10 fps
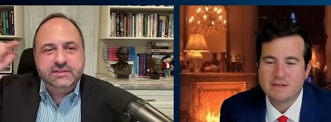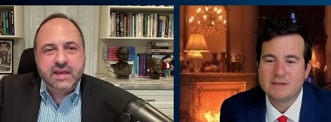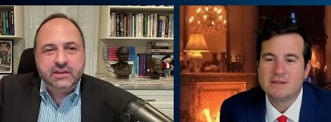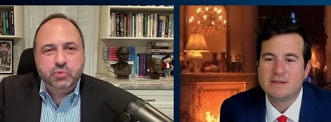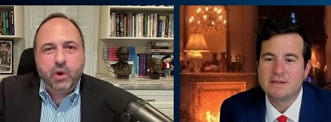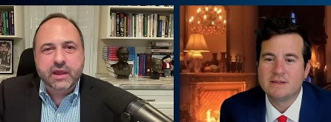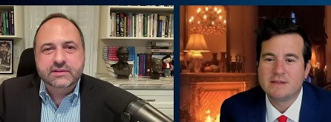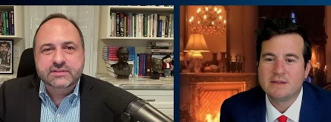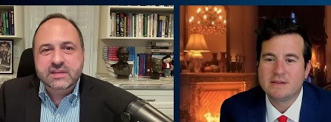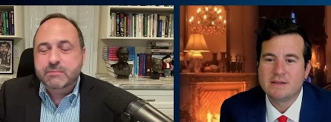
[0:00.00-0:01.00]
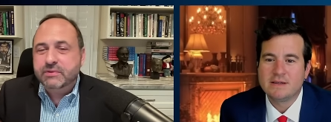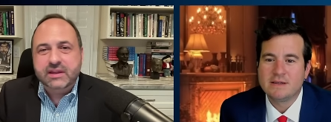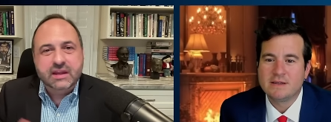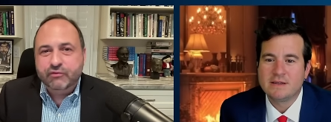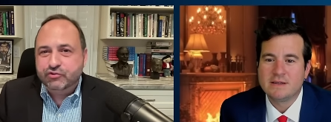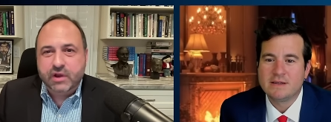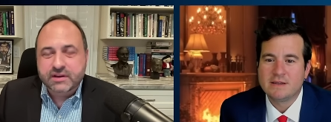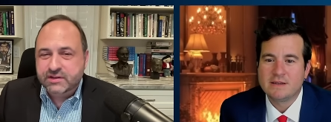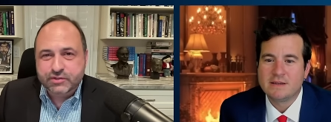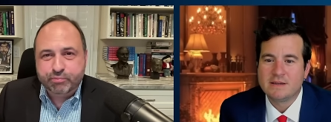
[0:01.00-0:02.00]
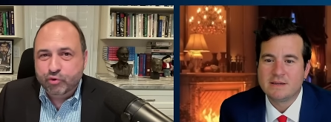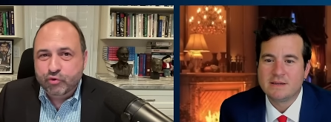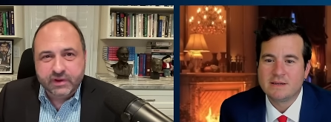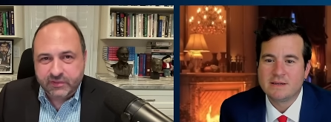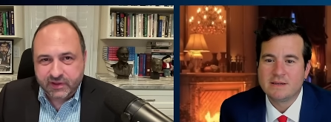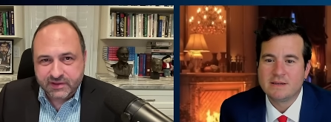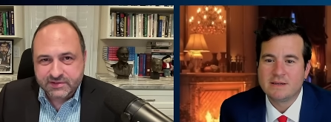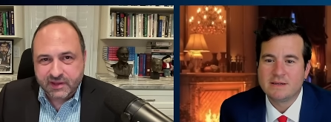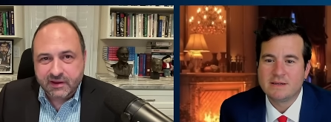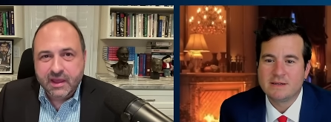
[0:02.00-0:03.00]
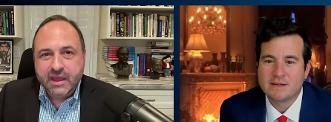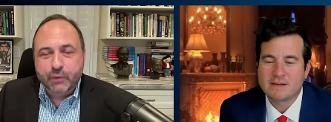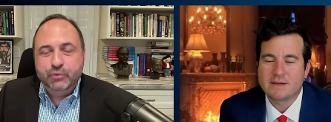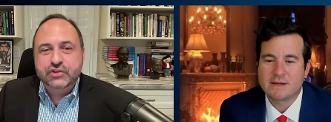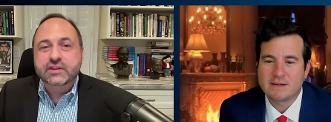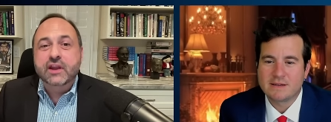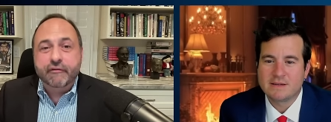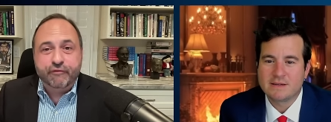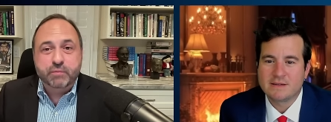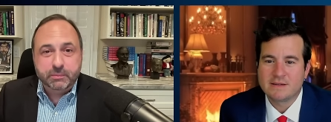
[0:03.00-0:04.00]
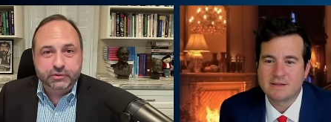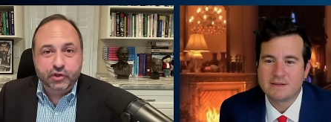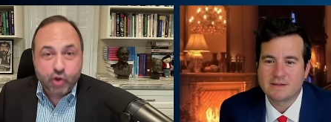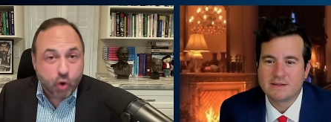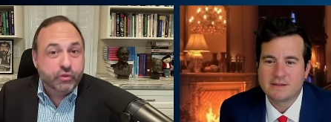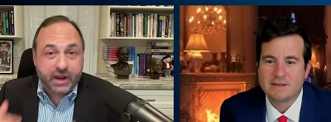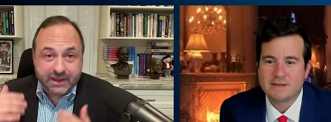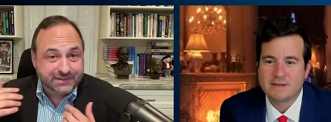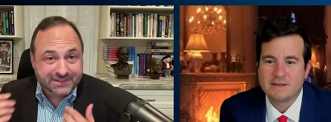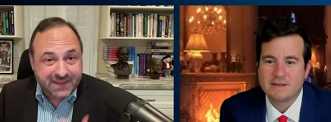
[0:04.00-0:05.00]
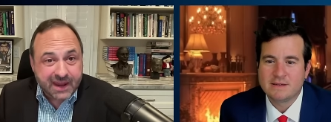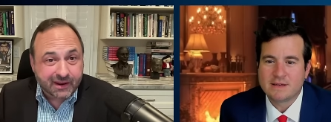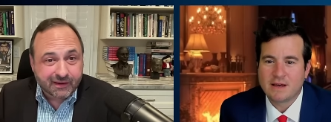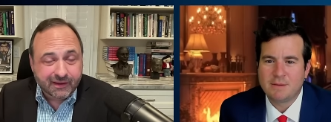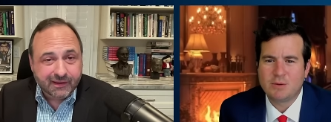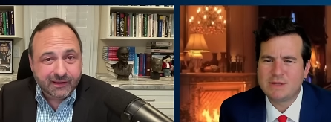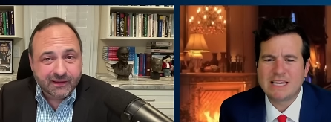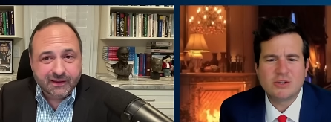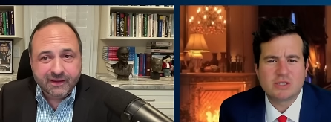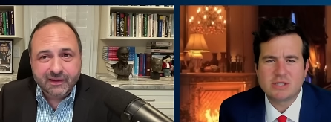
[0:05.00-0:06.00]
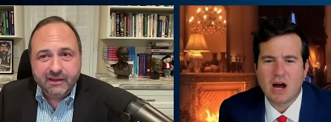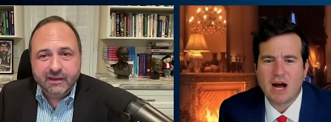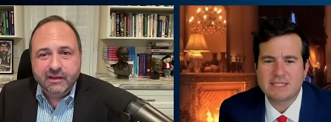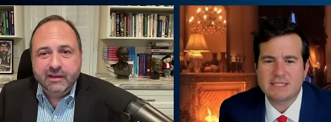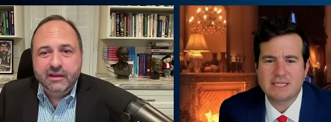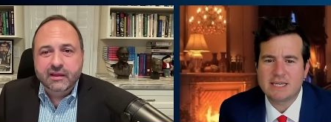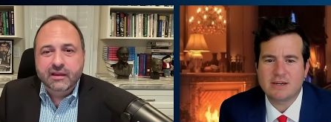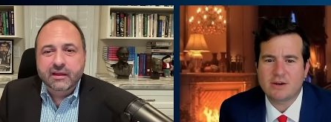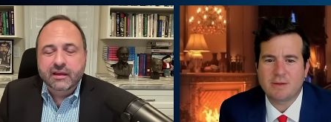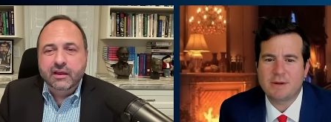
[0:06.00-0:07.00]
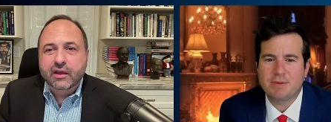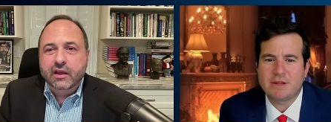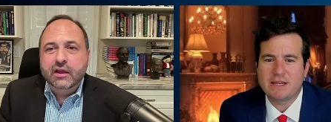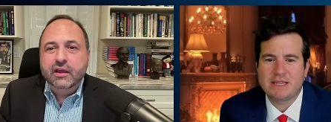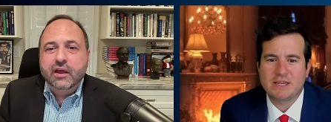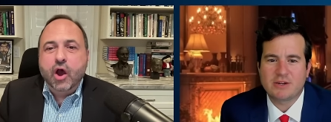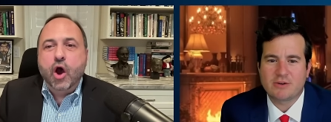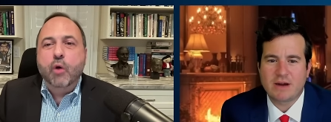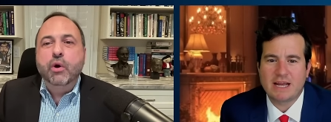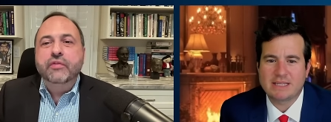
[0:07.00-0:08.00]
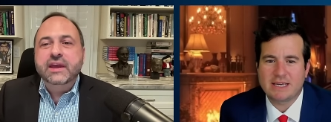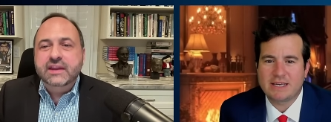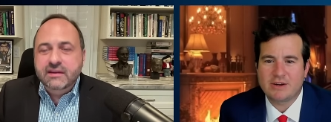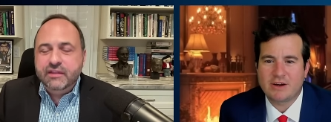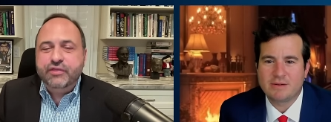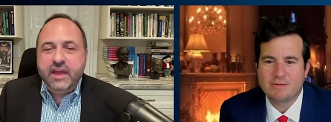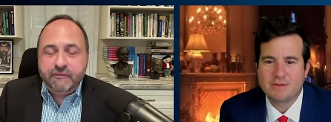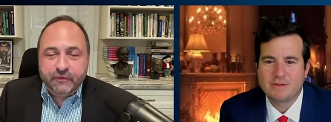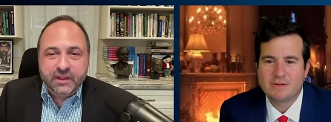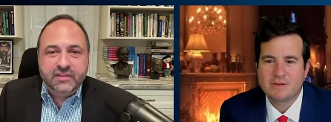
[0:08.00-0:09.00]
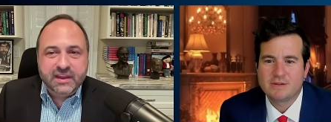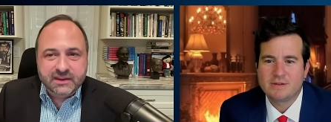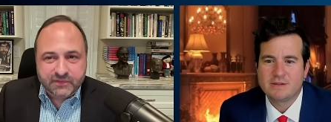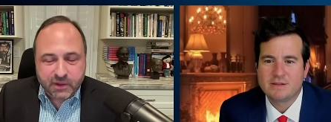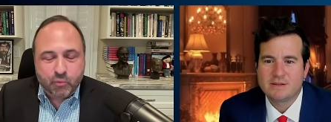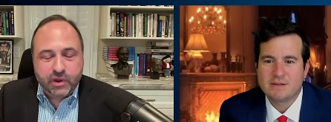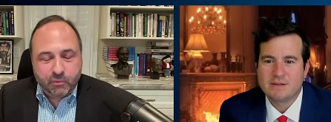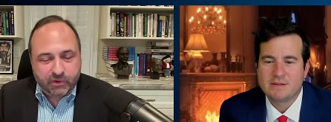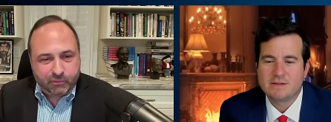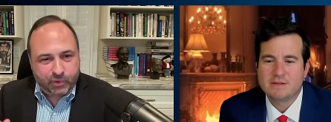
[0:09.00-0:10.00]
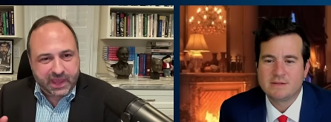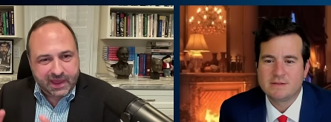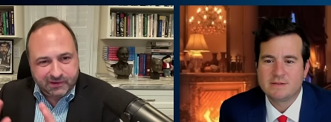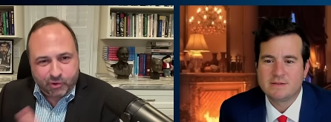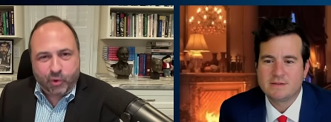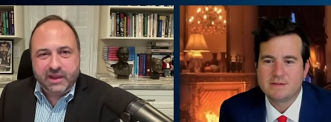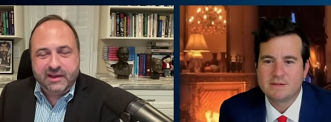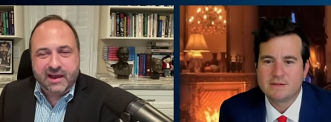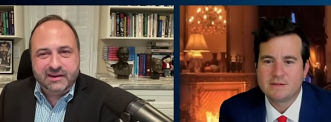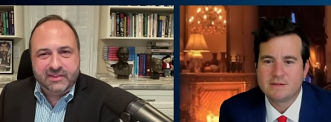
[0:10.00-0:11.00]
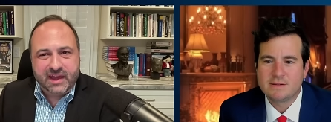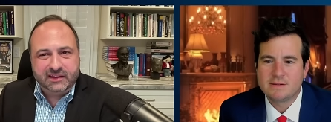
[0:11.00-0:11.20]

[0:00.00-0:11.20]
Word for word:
Speaker 1: X, Y, and Z, but they never try to disprove anything I said. It was just enough for people to know that I had said it.
Speaker 2: I mean, would they use Nazi or, I mean, politically incorrect? Well, they like, didn't. You know,
Speaker 1: thankfully, they did. They, it, we hadn't quite gotten to that